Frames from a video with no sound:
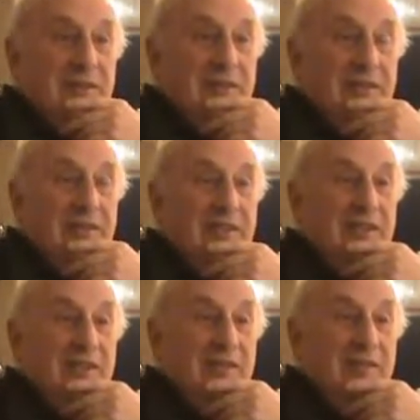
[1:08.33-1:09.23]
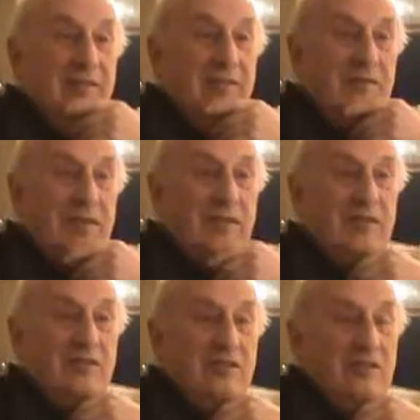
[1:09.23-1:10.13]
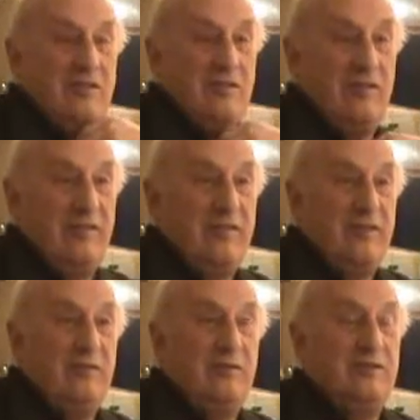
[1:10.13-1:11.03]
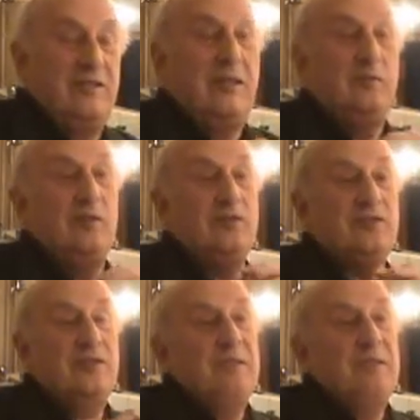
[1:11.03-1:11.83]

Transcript: the Hastings and District Theatre Guild as it then was.